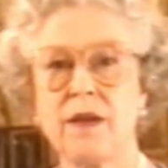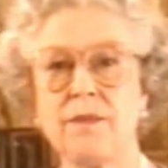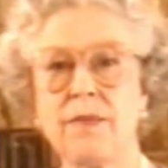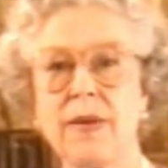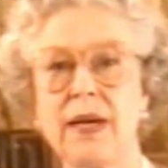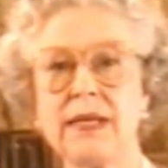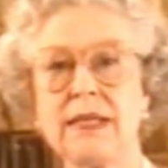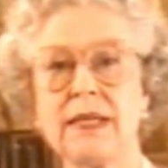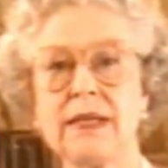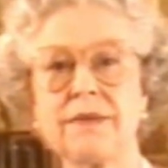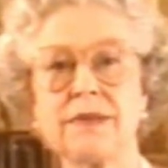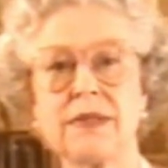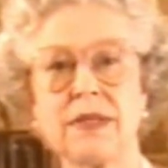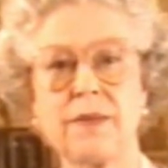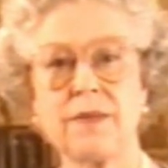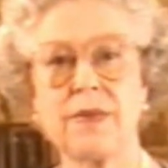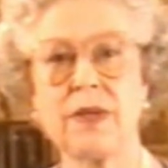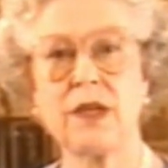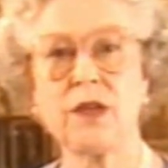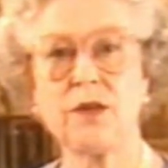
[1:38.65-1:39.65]
might have
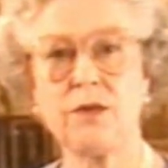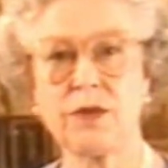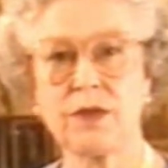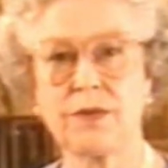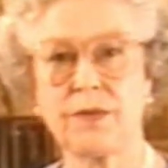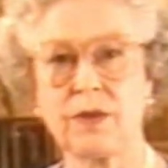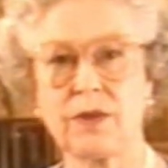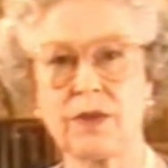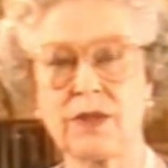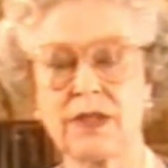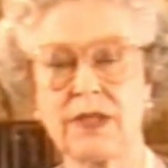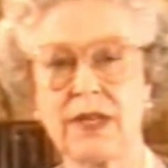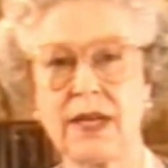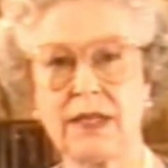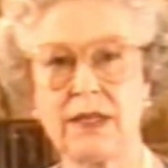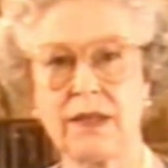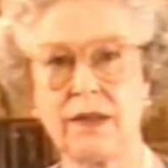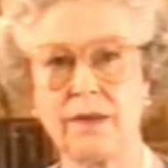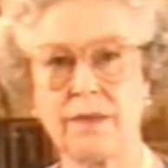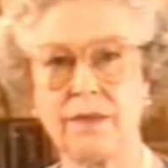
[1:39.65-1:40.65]
something useful to
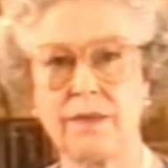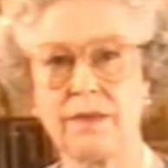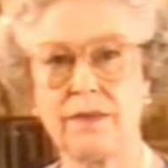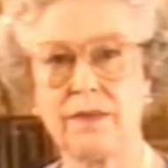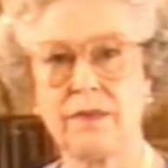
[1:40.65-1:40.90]
say to them.